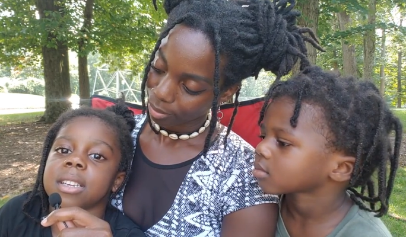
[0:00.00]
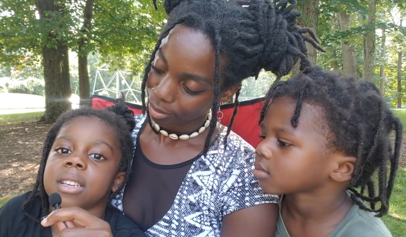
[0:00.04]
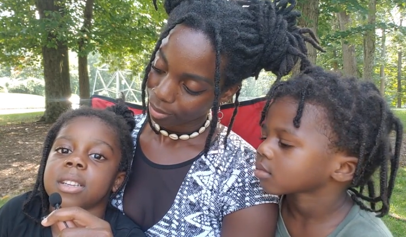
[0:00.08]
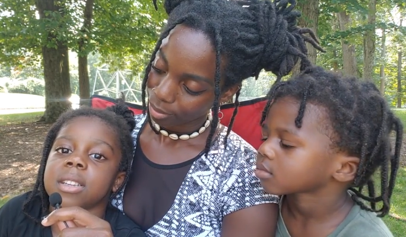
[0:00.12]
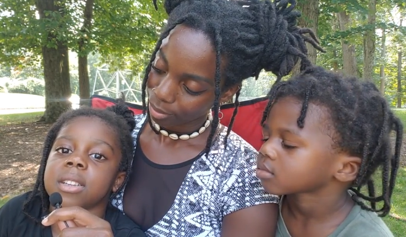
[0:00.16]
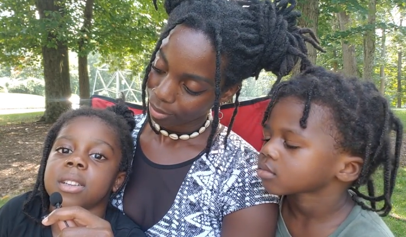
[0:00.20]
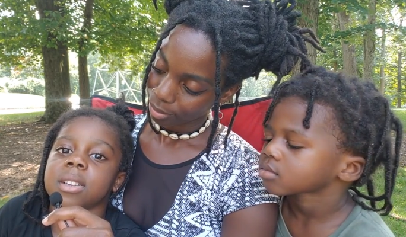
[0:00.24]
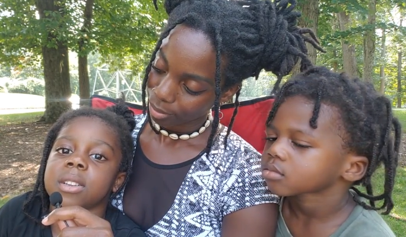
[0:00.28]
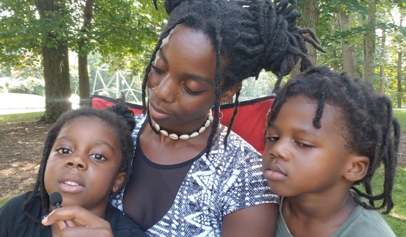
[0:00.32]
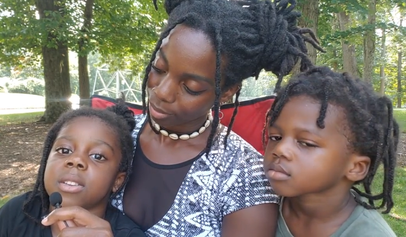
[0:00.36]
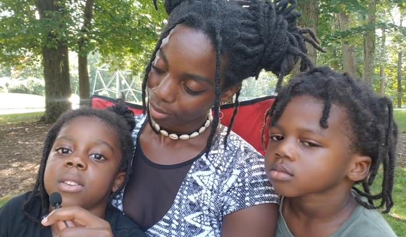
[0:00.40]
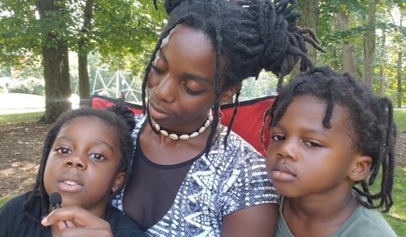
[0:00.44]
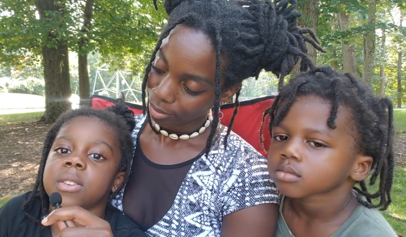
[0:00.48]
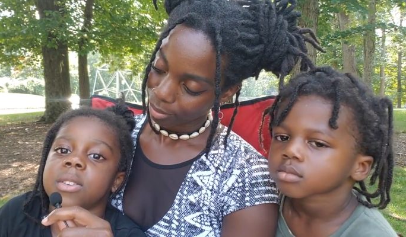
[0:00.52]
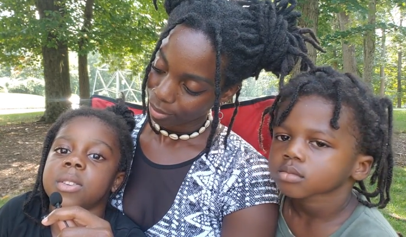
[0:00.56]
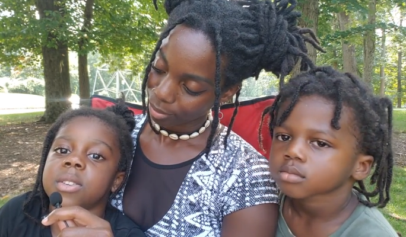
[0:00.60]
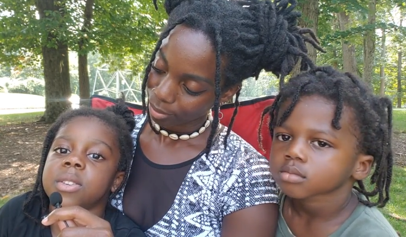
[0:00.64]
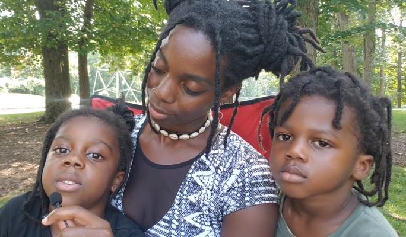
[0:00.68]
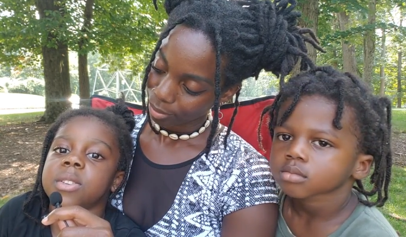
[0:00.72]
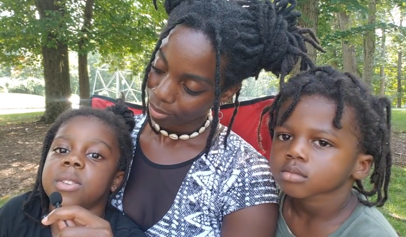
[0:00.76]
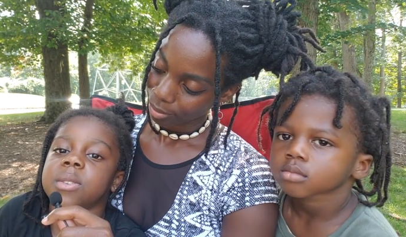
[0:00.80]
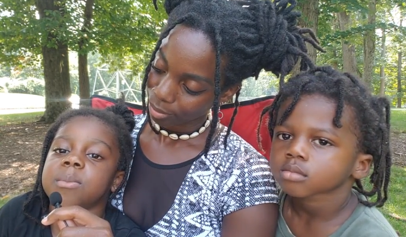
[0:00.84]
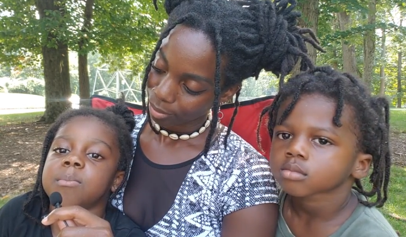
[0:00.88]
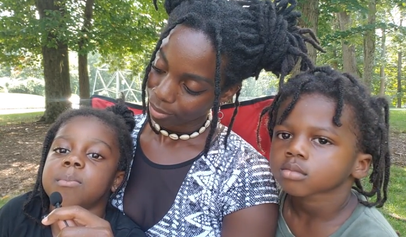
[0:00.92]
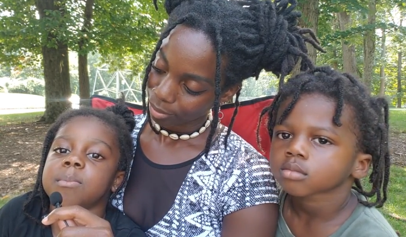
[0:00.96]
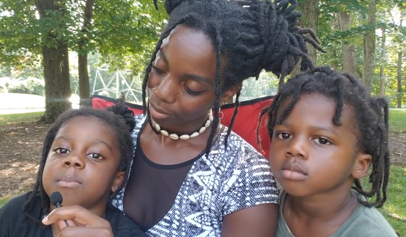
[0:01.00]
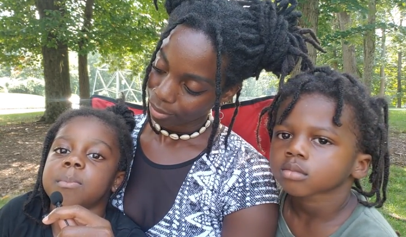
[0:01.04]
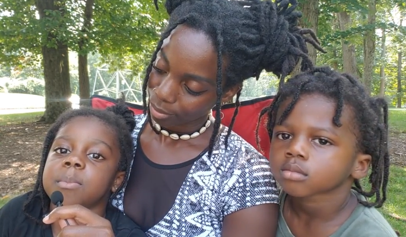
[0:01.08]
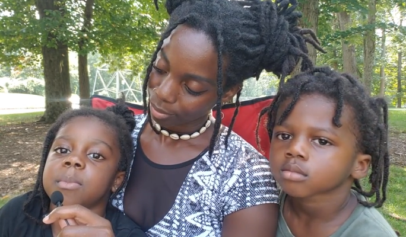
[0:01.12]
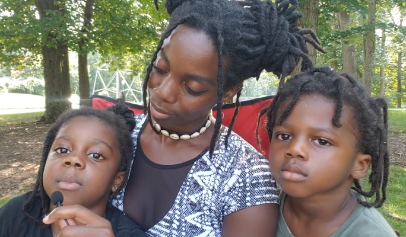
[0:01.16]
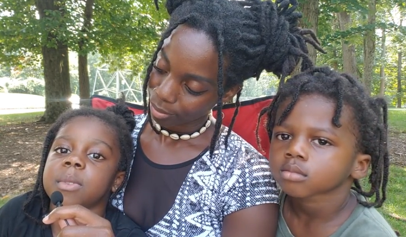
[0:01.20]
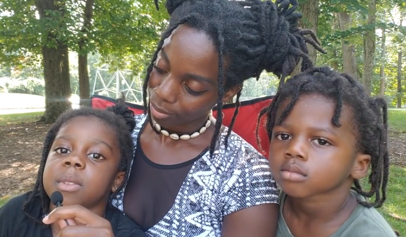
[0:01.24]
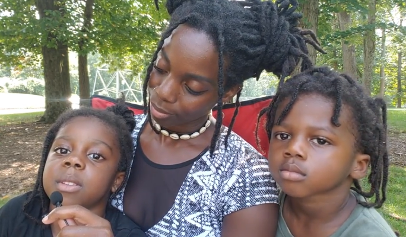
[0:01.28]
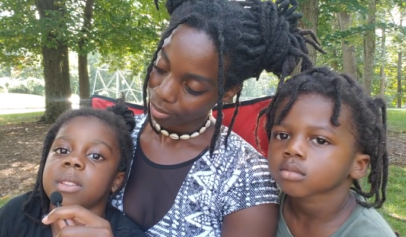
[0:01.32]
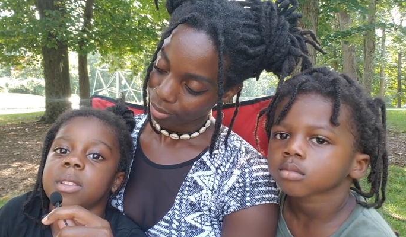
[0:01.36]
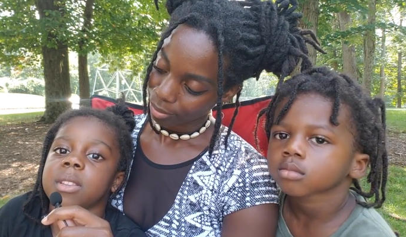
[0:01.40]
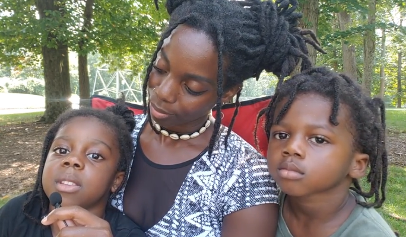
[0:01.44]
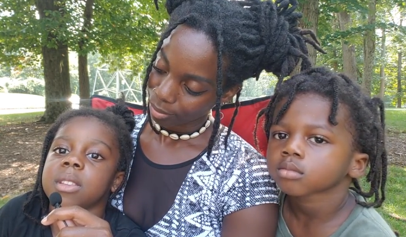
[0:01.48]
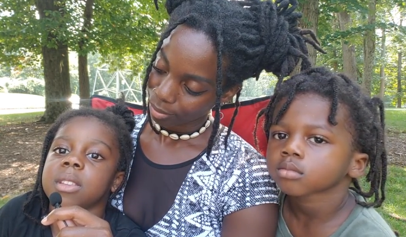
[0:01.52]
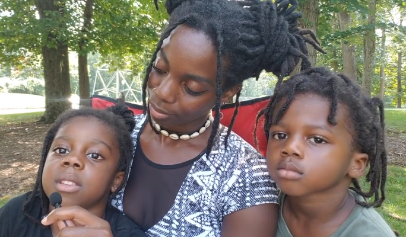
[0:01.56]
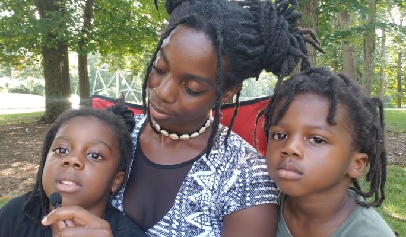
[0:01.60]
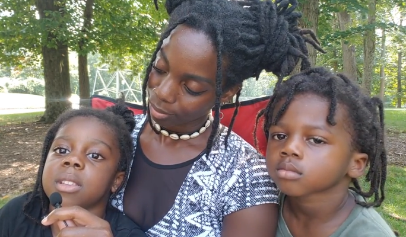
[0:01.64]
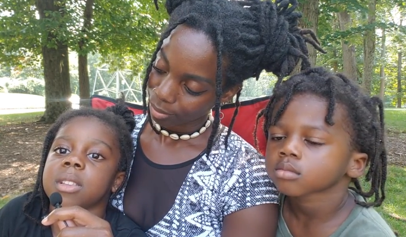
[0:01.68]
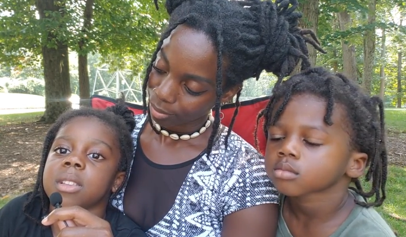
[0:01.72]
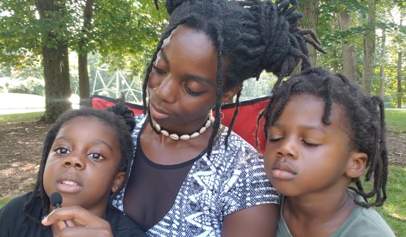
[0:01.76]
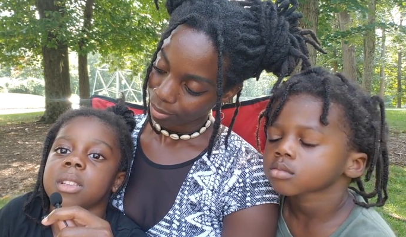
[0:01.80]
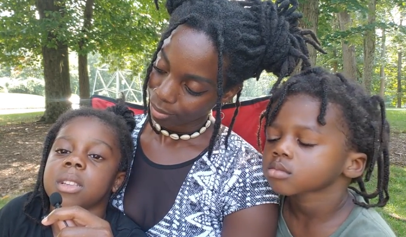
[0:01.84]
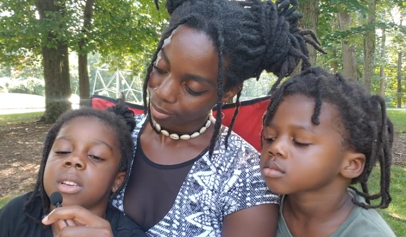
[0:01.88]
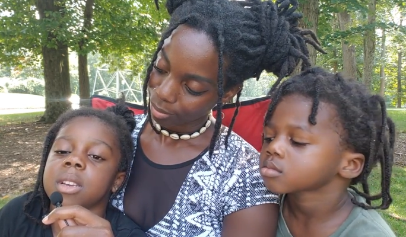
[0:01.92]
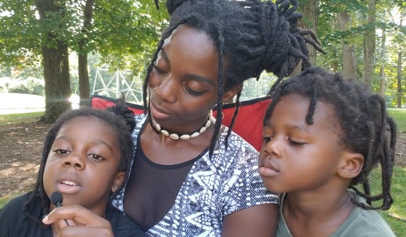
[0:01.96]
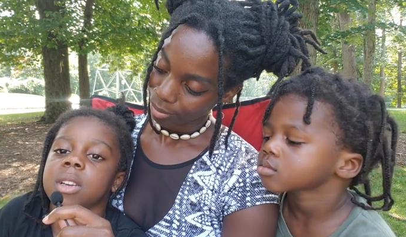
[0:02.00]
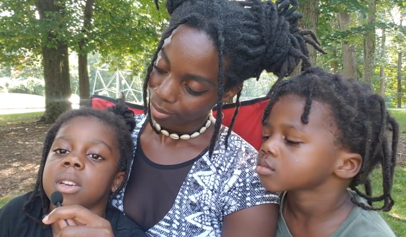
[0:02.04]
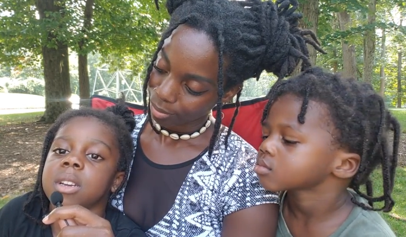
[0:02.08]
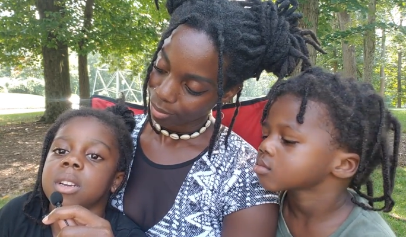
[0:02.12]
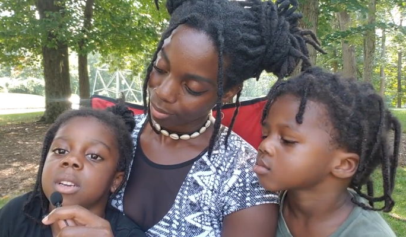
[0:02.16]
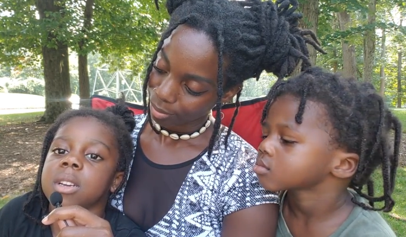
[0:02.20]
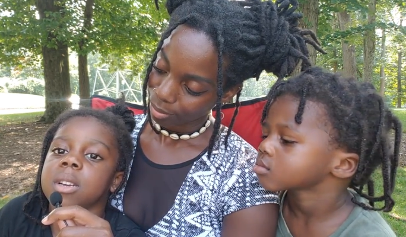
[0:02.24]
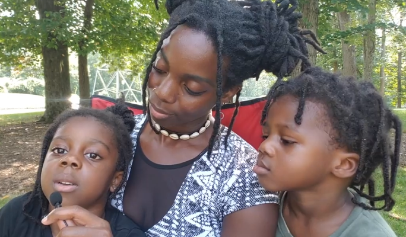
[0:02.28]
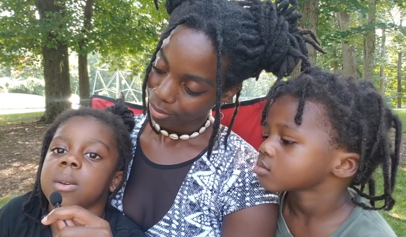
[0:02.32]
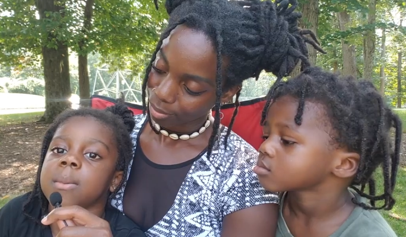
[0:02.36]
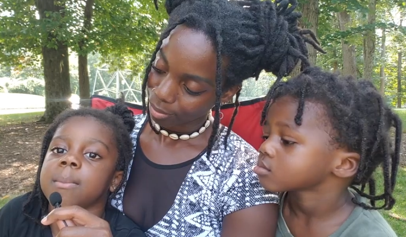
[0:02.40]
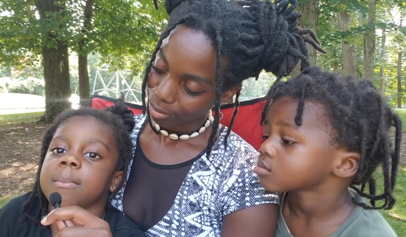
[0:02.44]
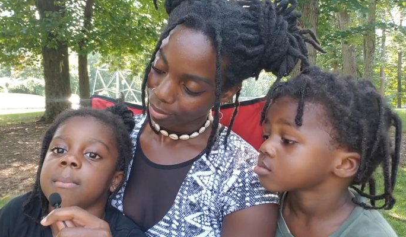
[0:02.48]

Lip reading: (silence)